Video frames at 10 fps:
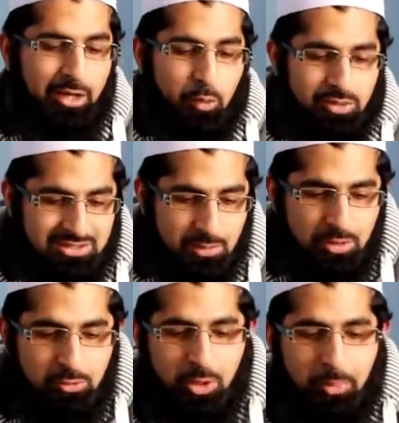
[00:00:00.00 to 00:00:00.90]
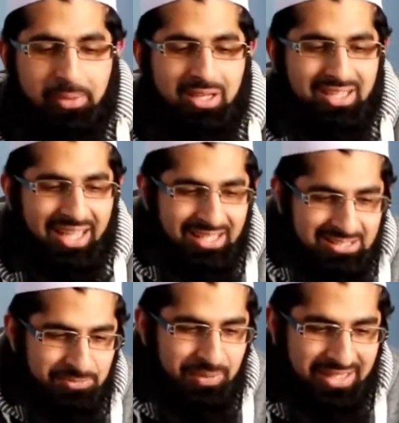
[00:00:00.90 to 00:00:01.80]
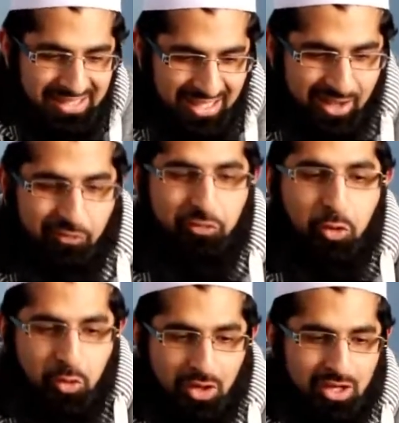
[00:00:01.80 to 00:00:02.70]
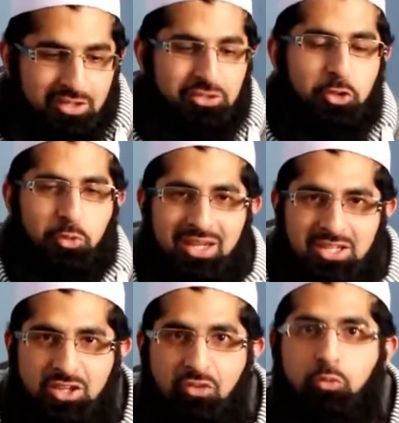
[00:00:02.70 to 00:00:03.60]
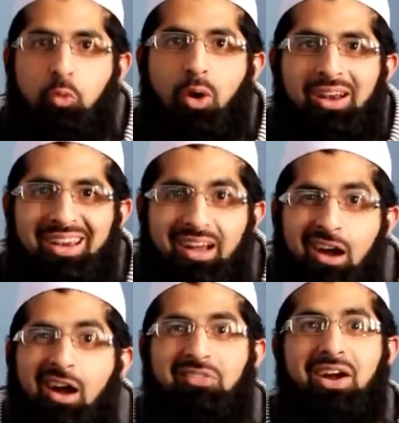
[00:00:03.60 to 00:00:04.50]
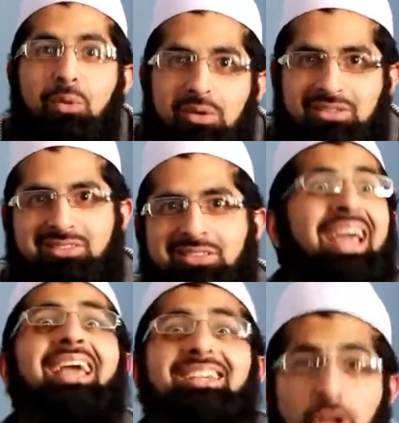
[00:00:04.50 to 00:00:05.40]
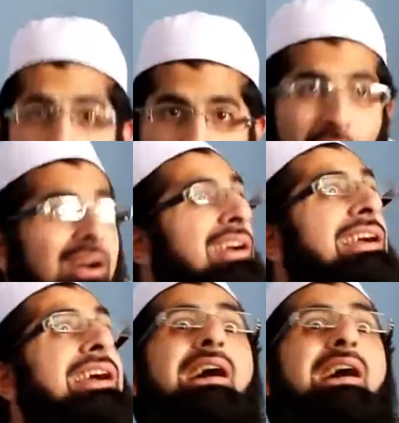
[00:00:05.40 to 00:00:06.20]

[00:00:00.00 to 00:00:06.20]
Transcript: I don't want someone rubbing against me for a duration of one and a half hours. It's hot.